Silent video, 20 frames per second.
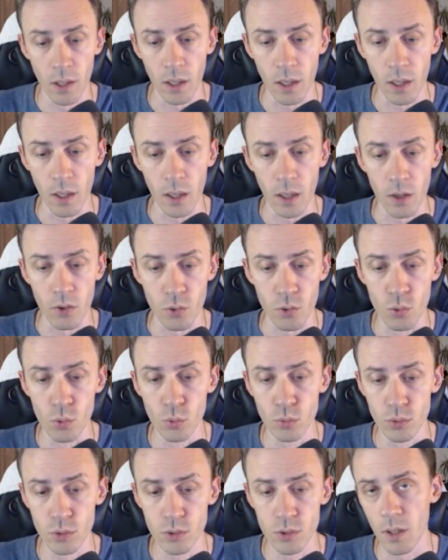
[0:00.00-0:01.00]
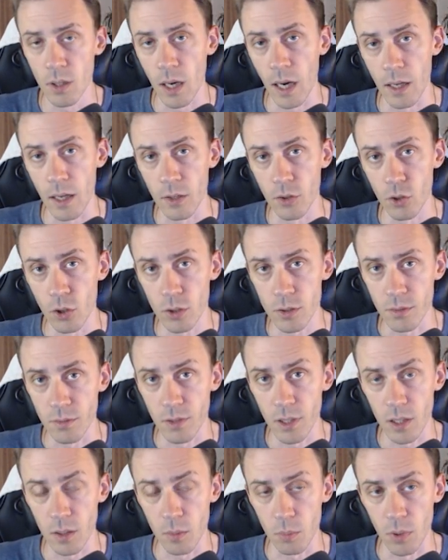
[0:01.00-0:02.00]
runes are not
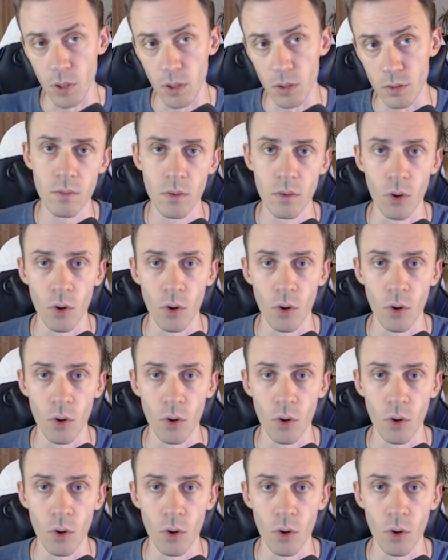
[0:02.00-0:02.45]
available.